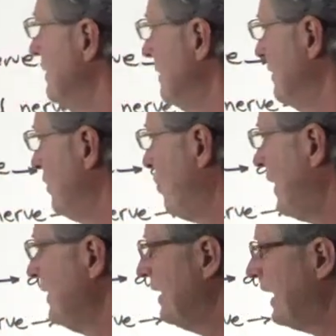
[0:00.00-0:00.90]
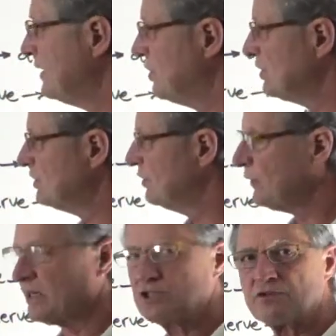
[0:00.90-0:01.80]
the one that I just
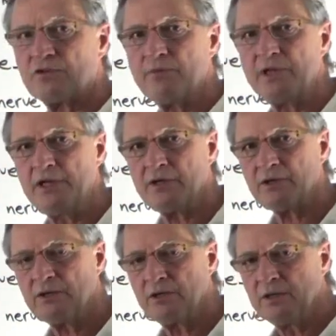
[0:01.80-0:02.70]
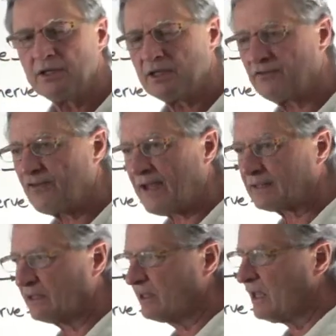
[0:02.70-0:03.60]
erased from here, the
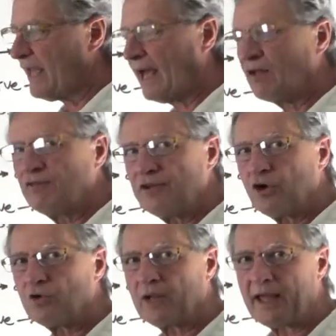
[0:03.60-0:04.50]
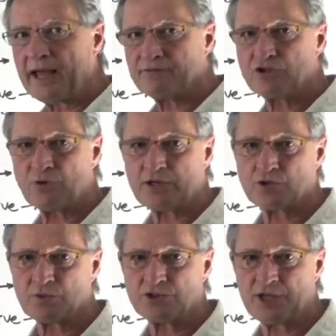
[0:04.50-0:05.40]
fact that alveoli have
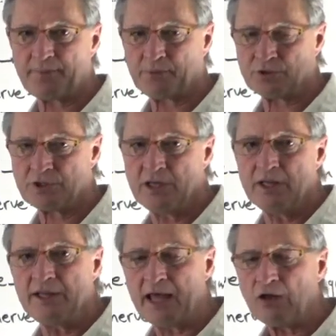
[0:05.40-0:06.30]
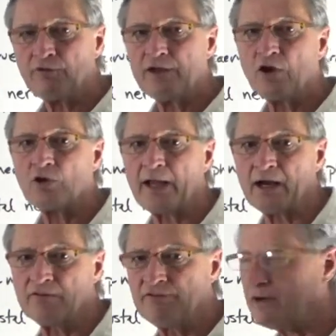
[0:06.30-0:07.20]
stretch receptors. The alveoli
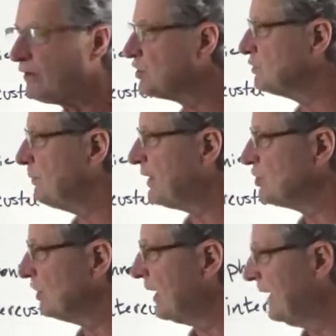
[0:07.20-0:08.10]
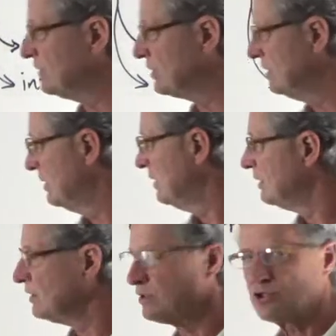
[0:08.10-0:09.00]
are very specialized
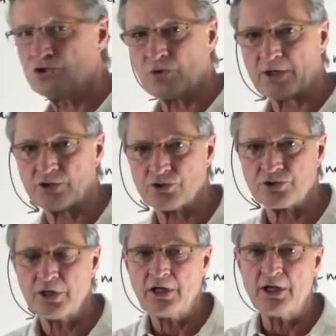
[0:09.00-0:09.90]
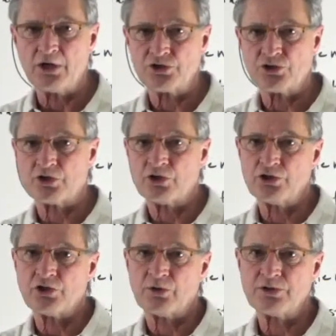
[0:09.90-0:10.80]
structures in our
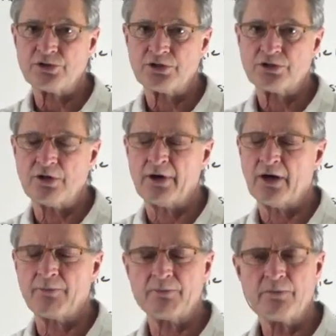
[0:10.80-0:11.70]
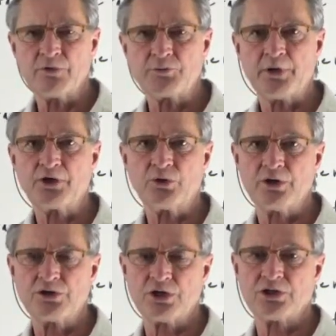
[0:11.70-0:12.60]
circulatory system, in our
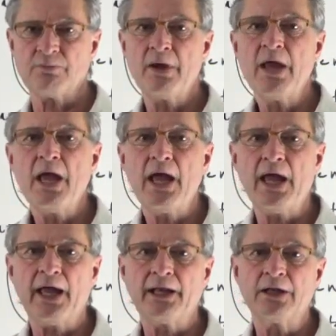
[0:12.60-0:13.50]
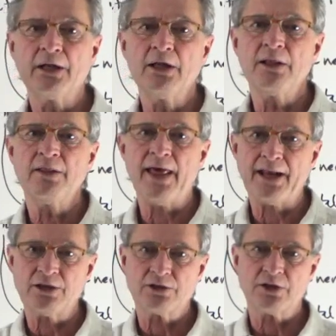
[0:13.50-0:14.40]
respiratory system, and
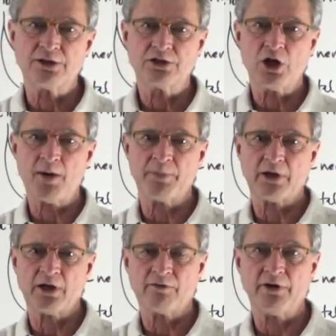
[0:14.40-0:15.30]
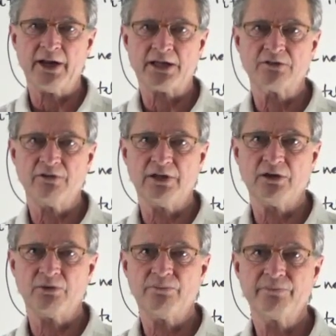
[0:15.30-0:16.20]
that's the topic of our next
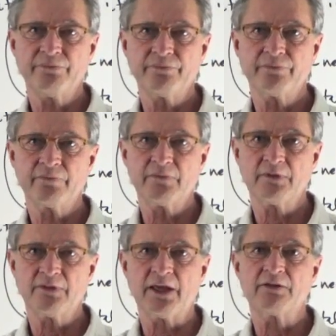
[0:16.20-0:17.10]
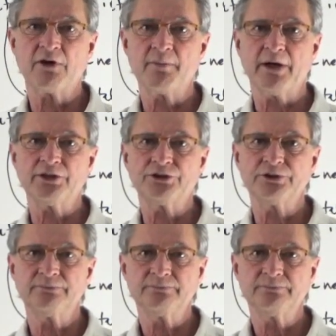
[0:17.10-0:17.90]
video. Thank you very much.